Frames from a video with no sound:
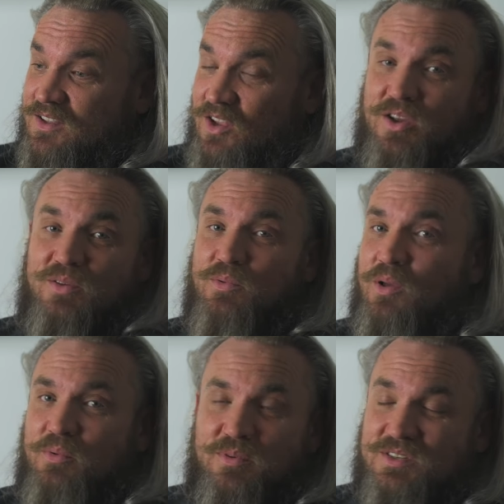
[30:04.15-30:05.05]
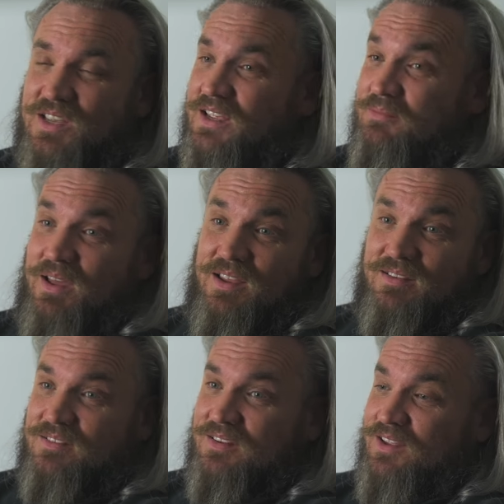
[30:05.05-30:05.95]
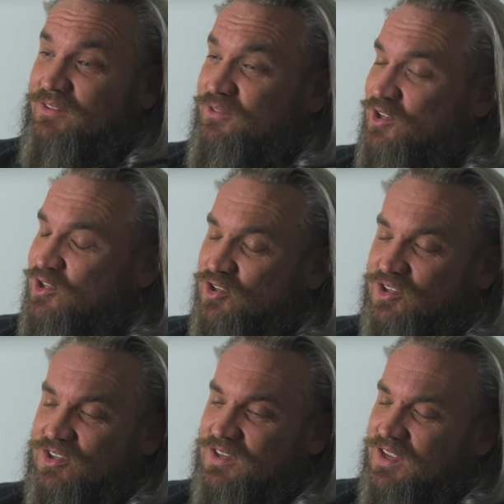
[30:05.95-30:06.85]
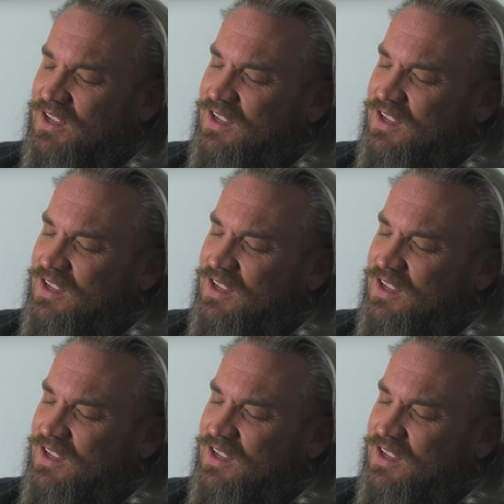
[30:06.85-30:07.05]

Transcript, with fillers: Like, like we were saying, man, if you just